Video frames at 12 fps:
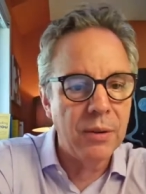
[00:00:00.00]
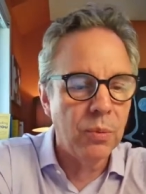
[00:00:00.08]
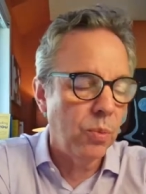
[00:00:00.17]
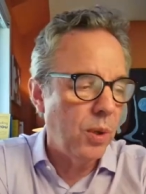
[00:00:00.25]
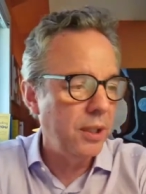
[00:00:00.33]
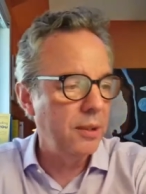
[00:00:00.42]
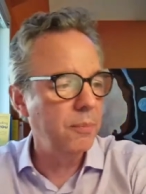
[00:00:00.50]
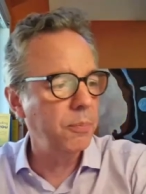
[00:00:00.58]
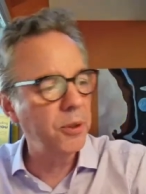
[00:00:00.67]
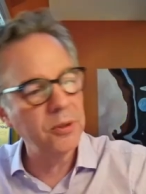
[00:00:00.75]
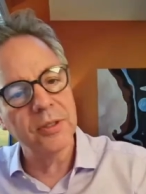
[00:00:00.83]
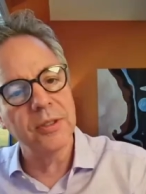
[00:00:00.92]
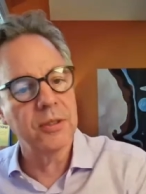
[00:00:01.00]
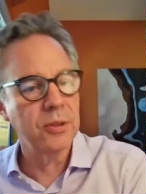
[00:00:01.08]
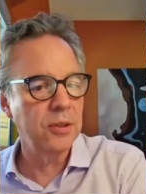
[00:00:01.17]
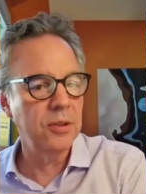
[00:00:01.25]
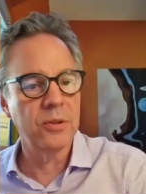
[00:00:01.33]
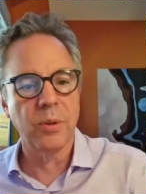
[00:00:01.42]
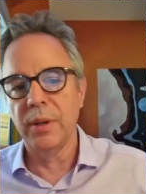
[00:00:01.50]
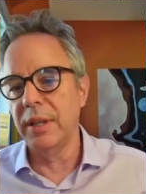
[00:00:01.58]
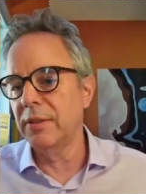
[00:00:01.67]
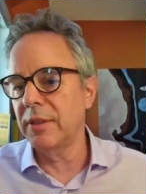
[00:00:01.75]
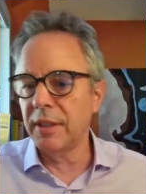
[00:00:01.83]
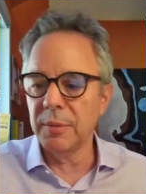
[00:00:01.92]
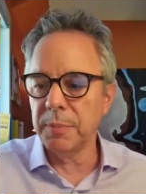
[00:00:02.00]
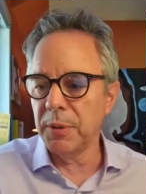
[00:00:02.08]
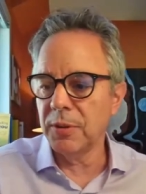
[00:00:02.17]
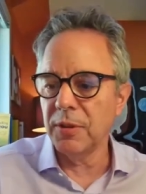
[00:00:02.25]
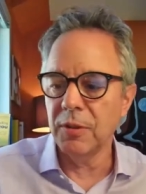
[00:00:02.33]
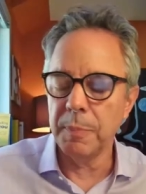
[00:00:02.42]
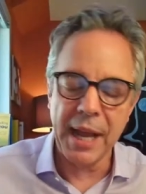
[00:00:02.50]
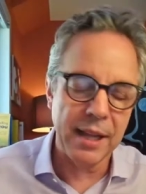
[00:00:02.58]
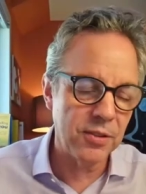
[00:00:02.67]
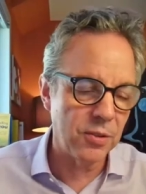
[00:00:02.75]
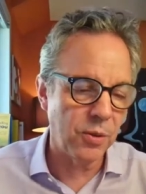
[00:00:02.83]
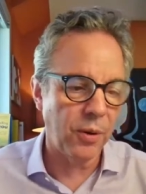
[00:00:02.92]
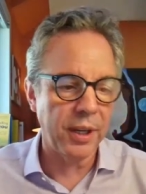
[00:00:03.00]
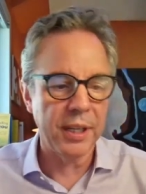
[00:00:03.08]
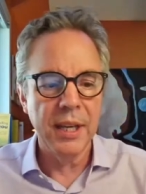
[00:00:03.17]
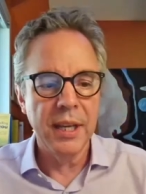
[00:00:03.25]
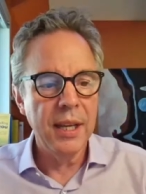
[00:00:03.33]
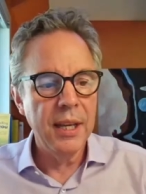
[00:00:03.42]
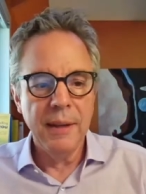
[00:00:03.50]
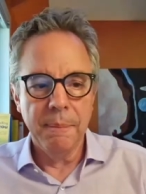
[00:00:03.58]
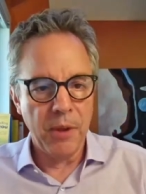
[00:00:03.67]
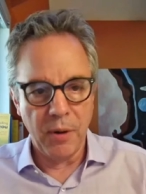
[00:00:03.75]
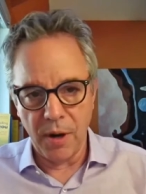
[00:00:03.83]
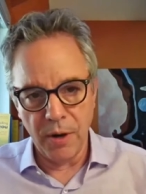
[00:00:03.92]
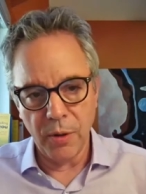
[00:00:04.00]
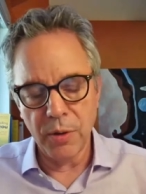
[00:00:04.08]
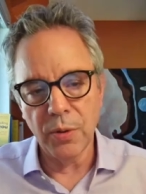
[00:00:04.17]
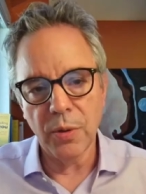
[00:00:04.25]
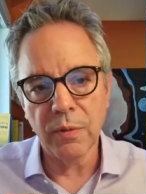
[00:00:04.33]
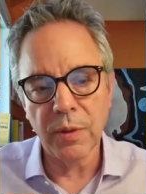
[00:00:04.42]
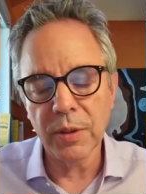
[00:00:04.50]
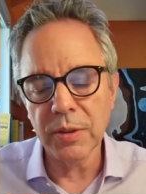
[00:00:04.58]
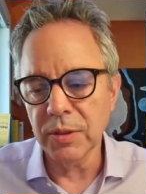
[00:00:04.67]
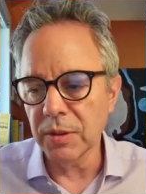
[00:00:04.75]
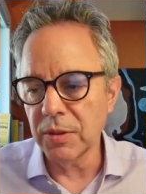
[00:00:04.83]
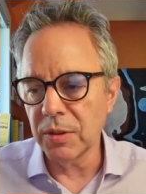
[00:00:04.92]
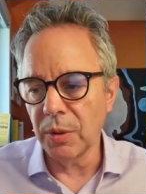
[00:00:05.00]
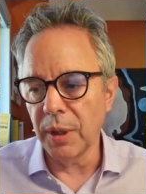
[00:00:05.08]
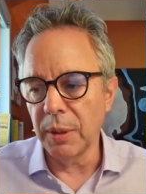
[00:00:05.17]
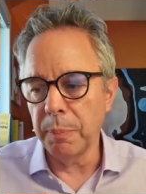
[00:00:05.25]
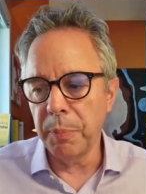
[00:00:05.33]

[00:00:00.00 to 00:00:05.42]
and one person's good story is another person's bad story there are no universals to it.